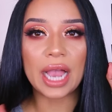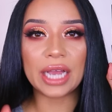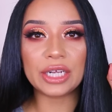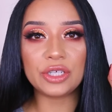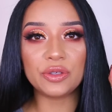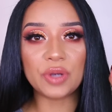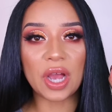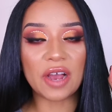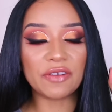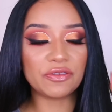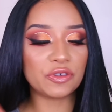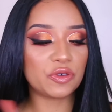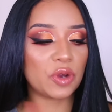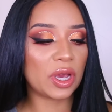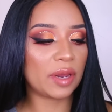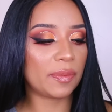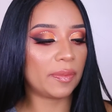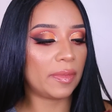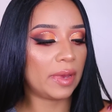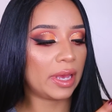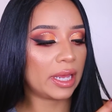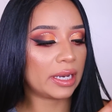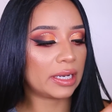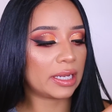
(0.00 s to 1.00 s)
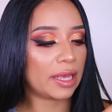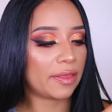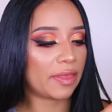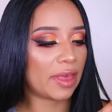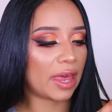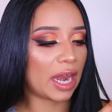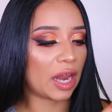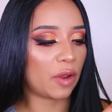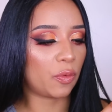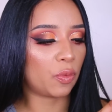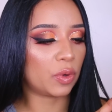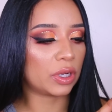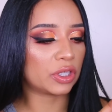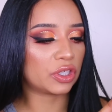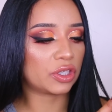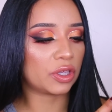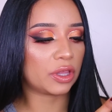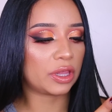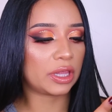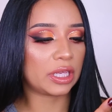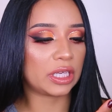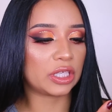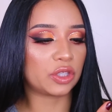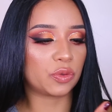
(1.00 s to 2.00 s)
I do have to admit that I wish
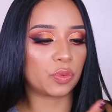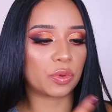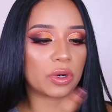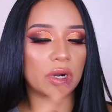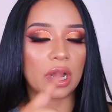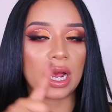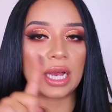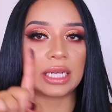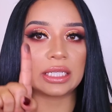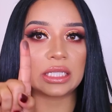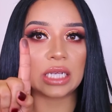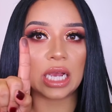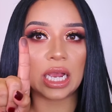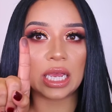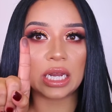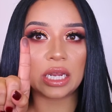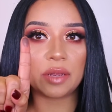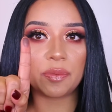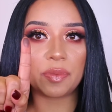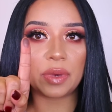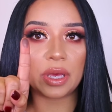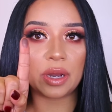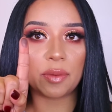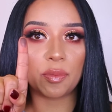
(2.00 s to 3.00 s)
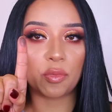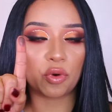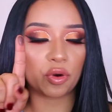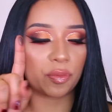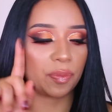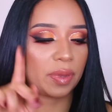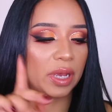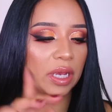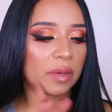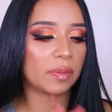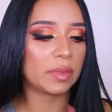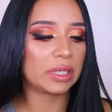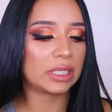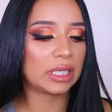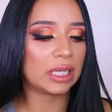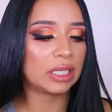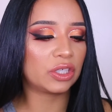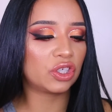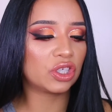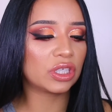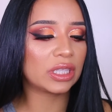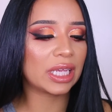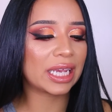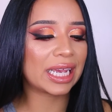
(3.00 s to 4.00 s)
these were a tiny bit more
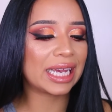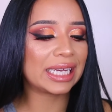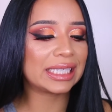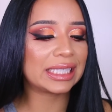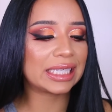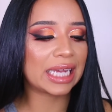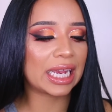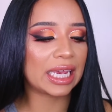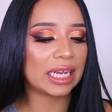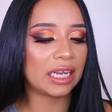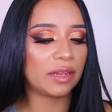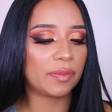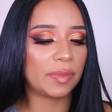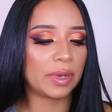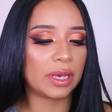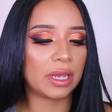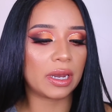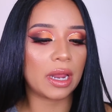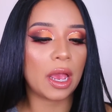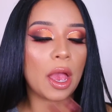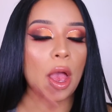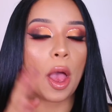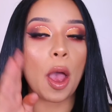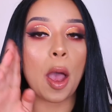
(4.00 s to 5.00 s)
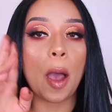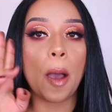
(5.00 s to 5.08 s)
pigmented, just like a tiny bit.